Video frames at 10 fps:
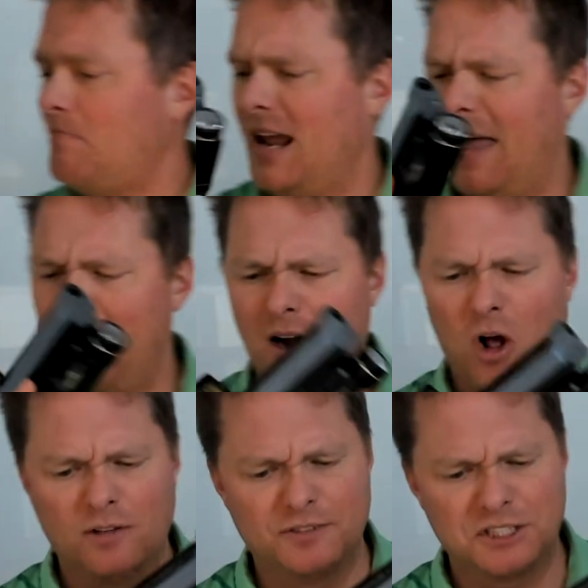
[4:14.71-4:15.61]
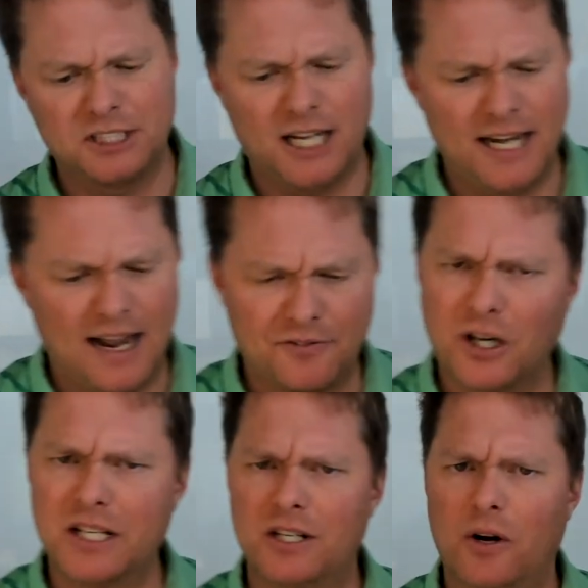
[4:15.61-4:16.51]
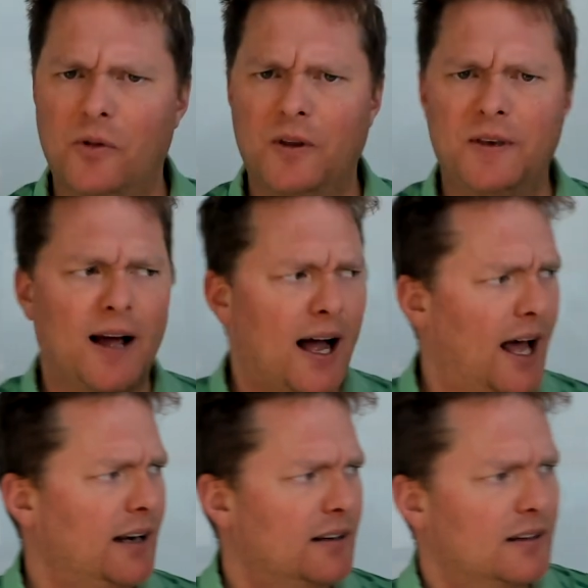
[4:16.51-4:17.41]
And then all of a sudden, after I'd zeroed the dot,